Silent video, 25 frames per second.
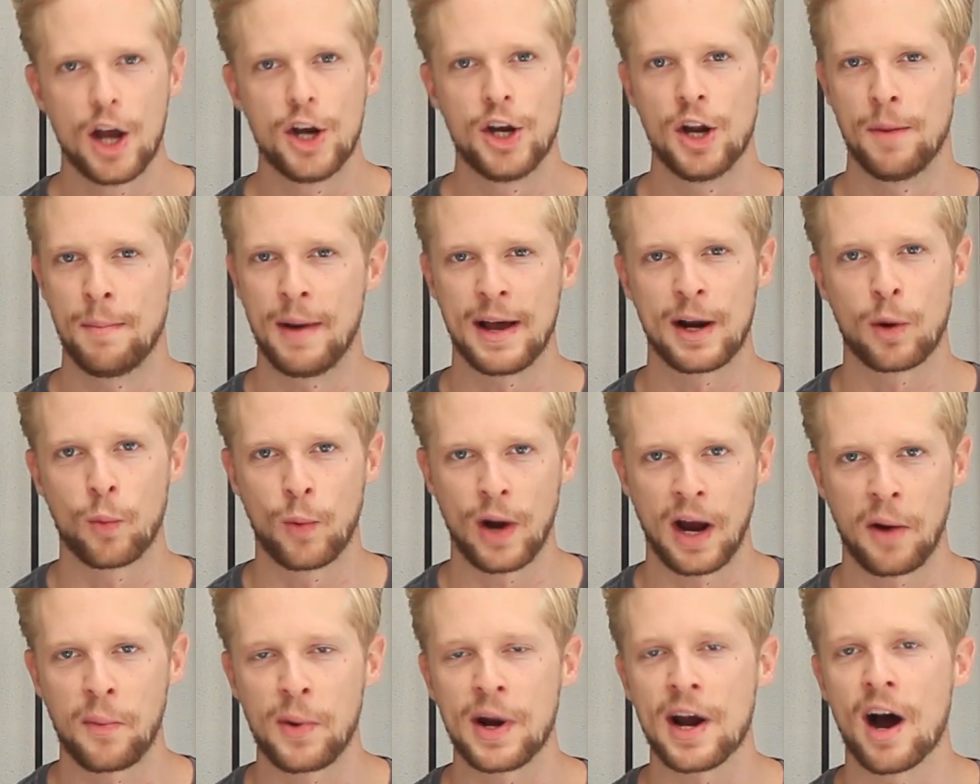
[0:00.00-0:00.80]
No matter
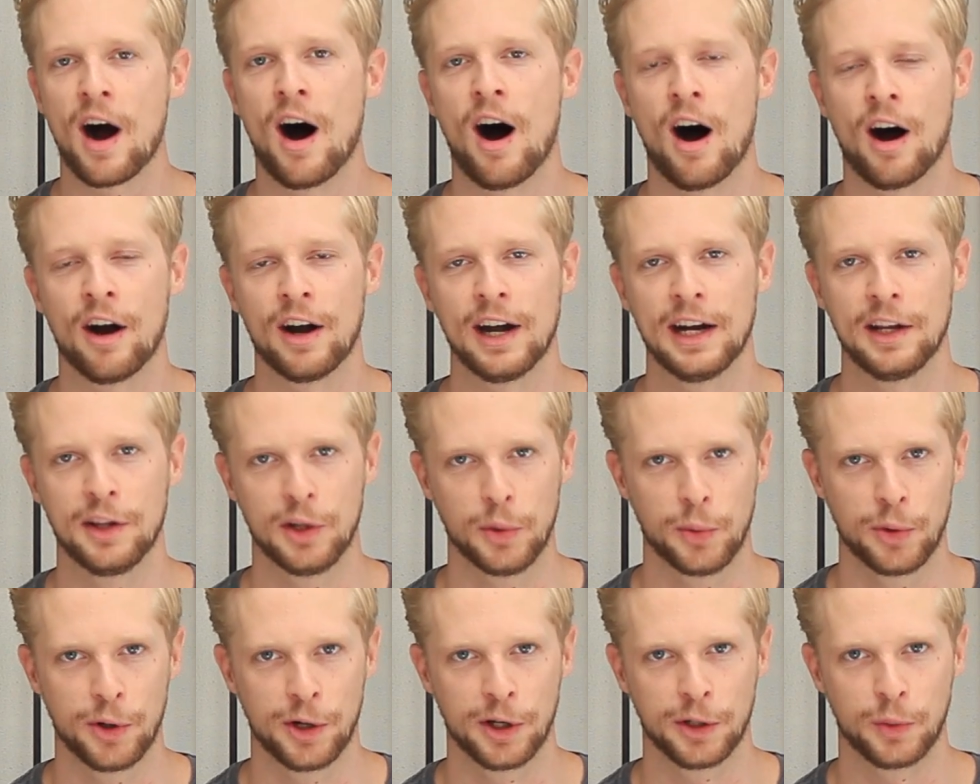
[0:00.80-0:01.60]
where we are in
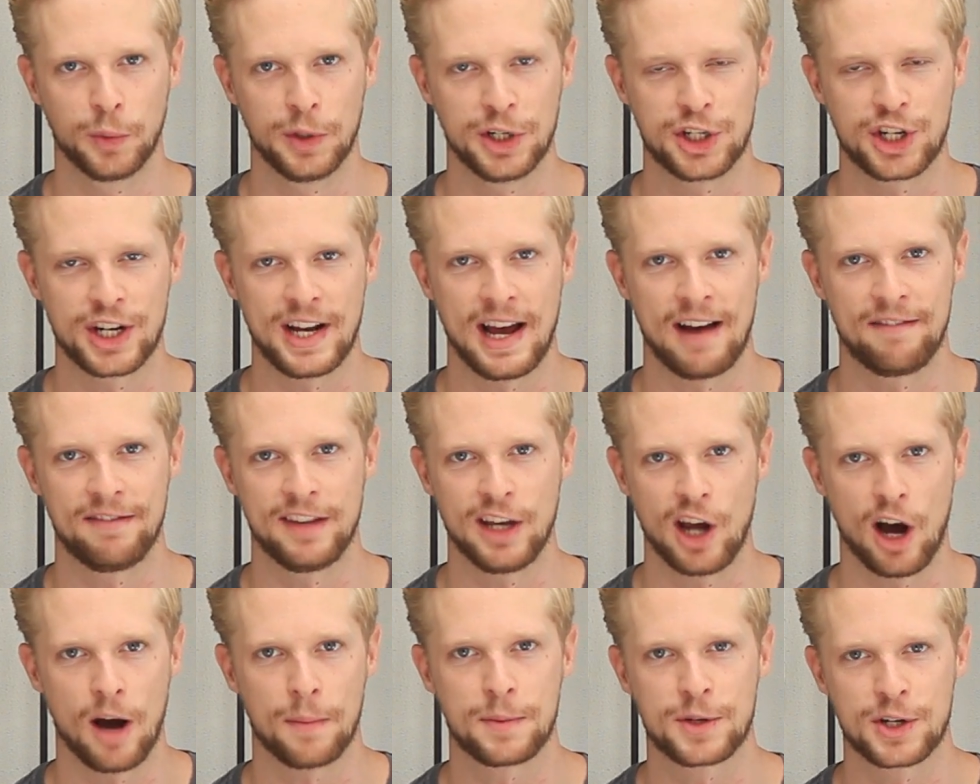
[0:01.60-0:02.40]
the world, we should have
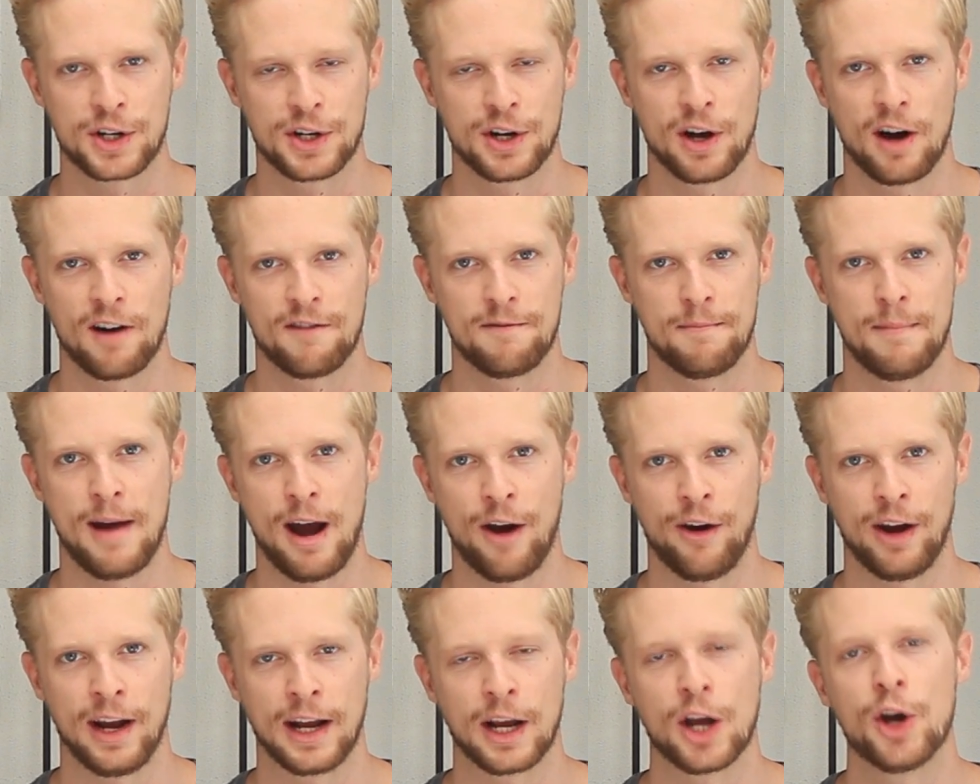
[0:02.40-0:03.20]
the option of
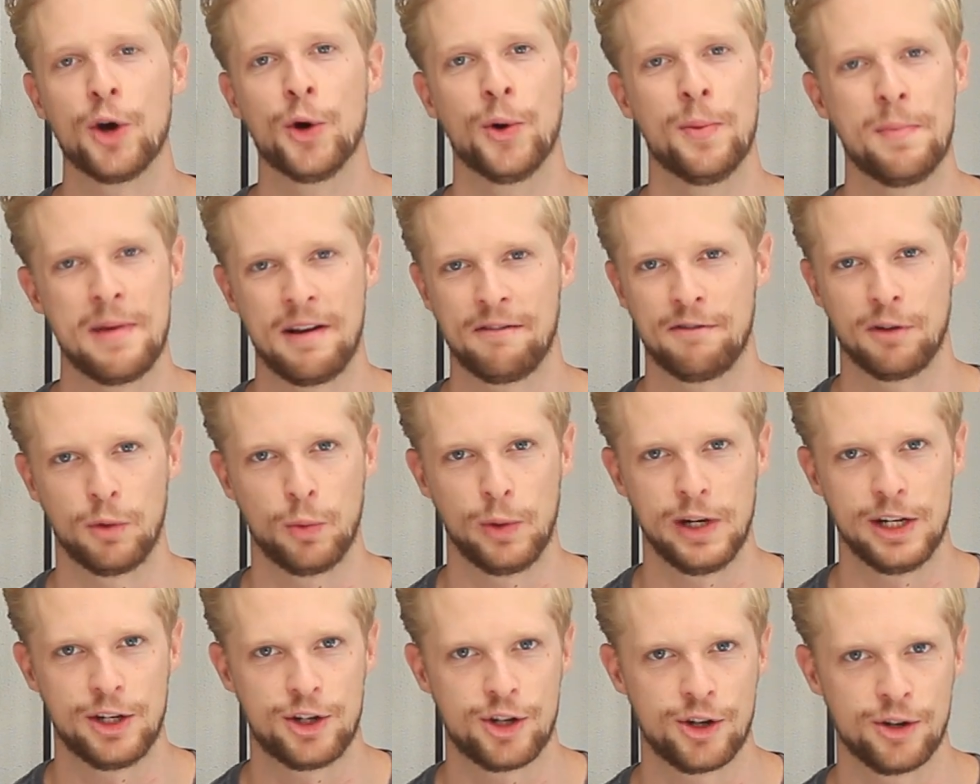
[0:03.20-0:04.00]
marrying whomever
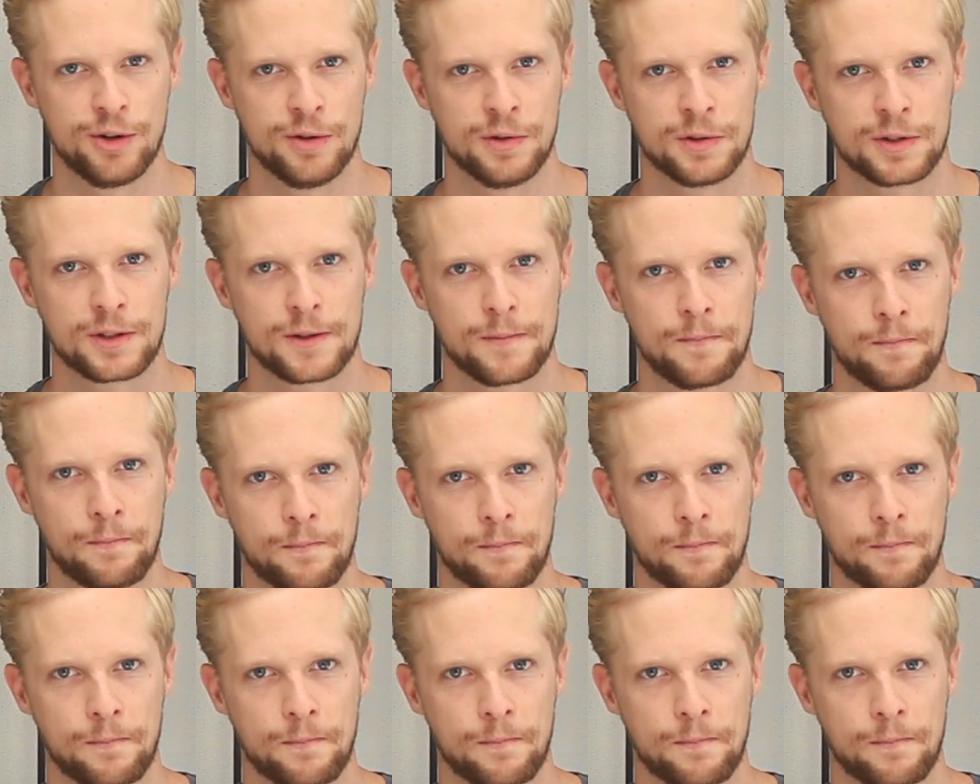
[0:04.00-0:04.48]
we choose.